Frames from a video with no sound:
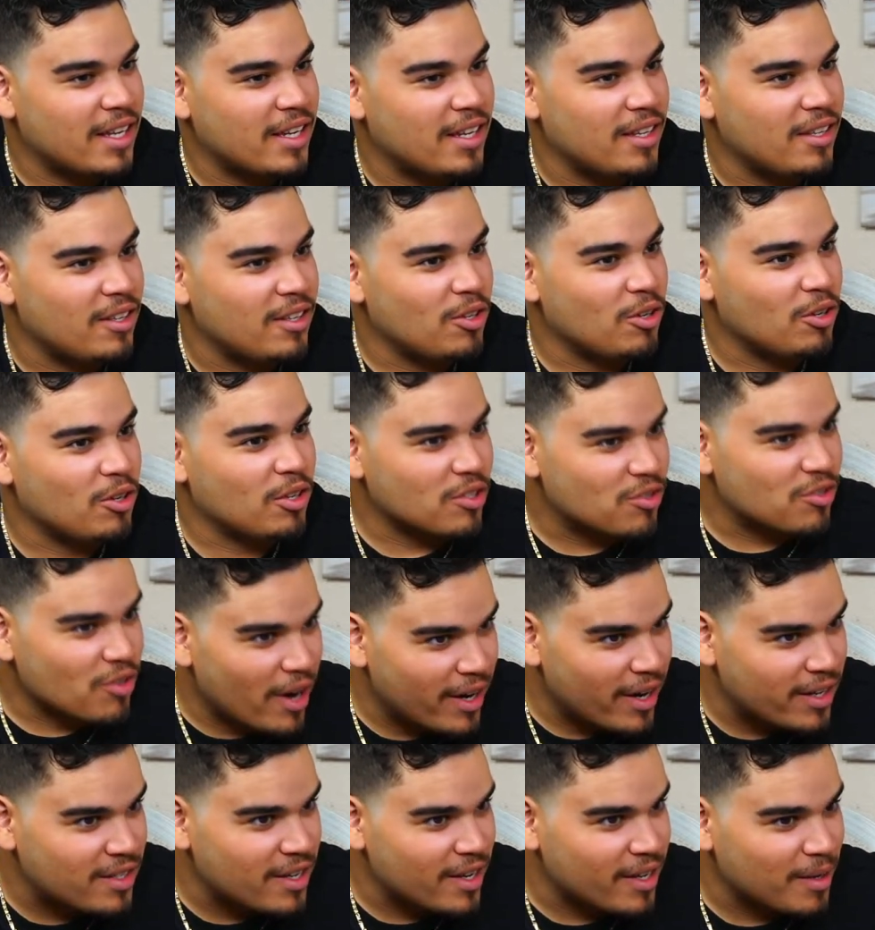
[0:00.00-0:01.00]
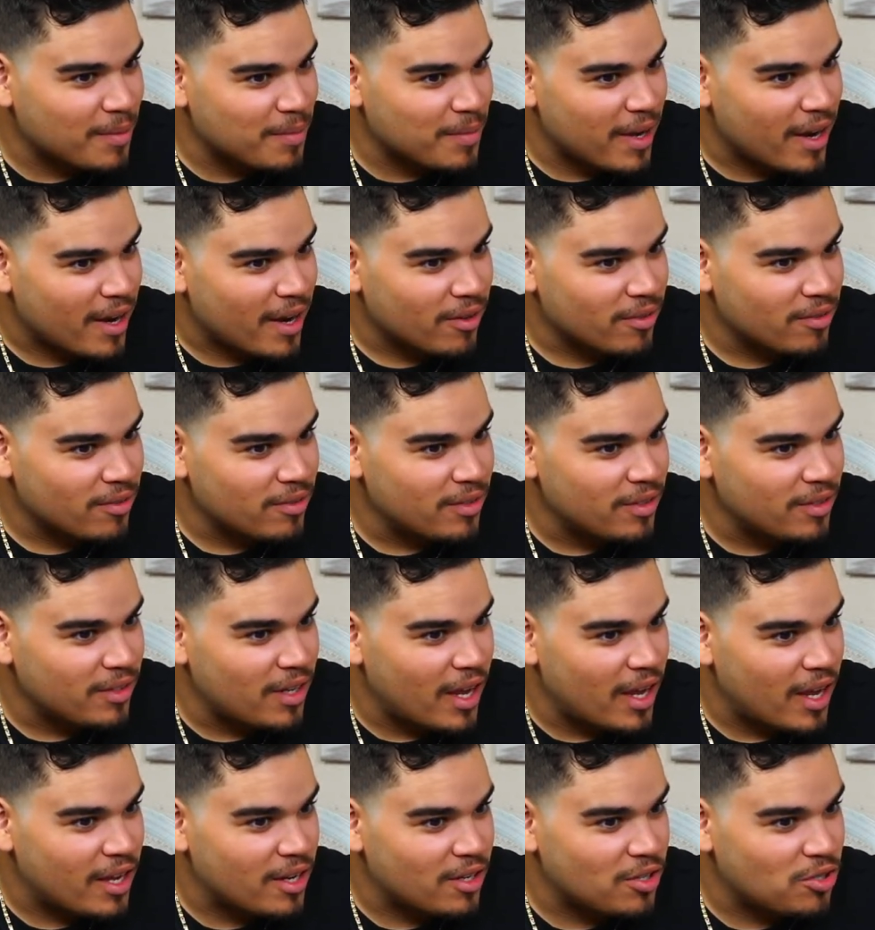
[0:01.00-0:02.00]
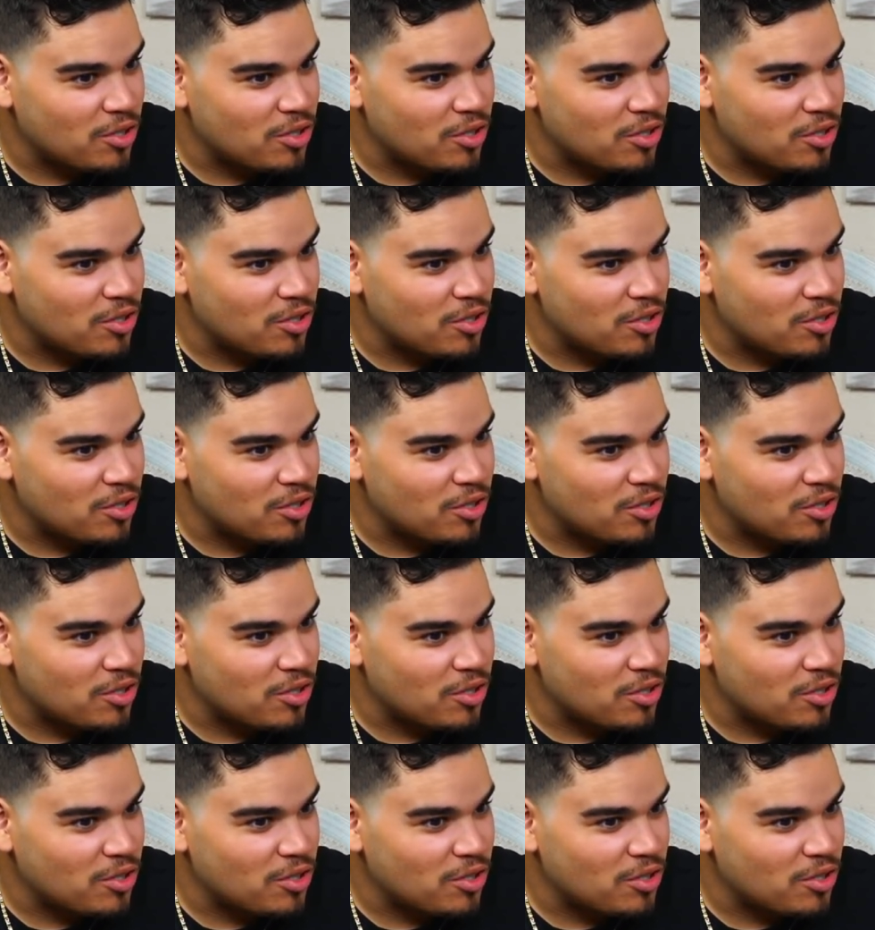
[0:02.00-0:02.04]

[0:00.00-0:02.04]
you can try and take him down and